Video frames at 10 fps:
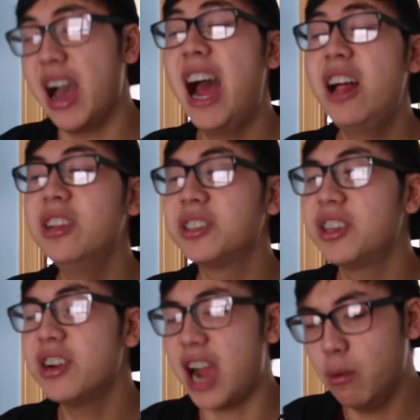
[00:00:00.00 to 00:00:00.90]
I had all this
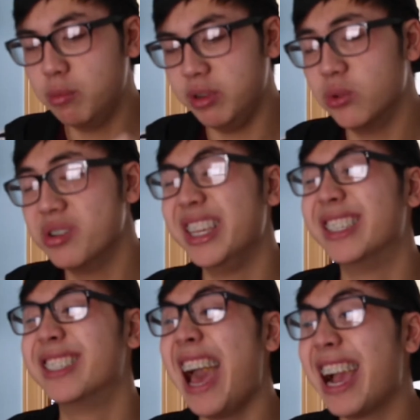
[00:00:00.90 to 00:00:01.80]
gear, I would be doing the
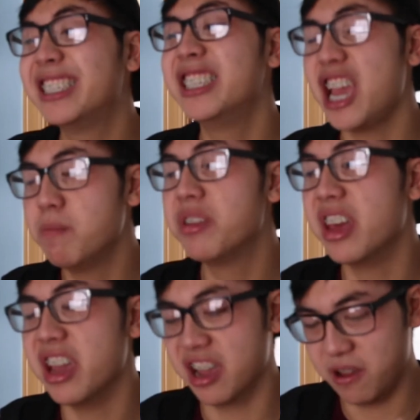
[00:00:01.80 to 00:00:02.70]
exact same
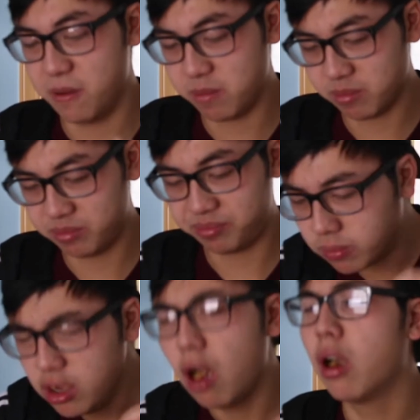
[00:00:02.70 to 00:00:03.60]
thing.
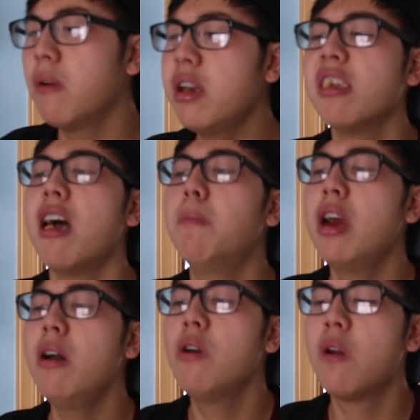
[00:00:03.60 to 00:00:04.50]
Yo, can we collab, bro?